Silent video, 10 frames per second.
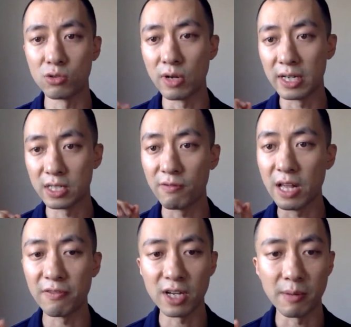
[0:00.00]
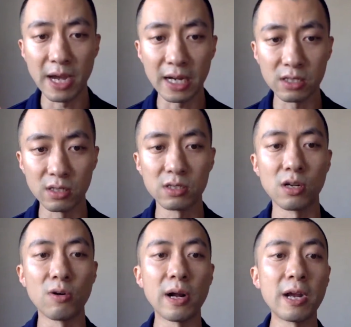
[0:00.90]
You guys have lifetime access.
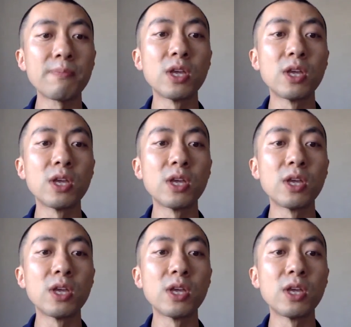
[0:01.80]
All right.